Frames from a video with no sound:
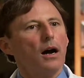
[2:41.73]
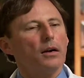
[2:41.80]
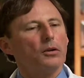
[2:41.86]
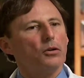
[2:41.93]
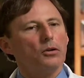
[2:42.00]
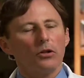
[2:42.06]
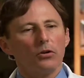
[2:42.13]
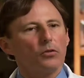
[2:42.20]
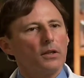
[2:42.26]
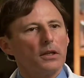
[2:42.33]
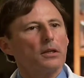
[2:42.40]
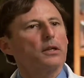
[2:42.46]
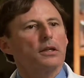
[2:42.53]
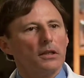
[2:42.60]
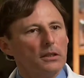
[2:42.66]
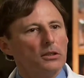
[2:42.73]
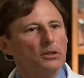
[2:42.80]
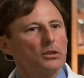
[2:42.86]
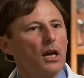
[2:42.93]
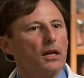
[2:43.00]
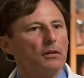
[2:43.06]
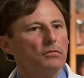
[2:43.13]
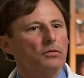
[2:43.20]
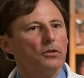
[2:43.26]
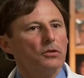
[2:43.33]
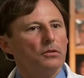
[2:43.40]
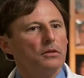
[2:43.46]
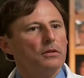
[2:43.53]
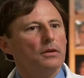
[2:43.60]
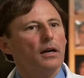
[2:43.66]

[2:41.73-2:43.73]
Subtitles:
you literally couldn't eat this kind of food.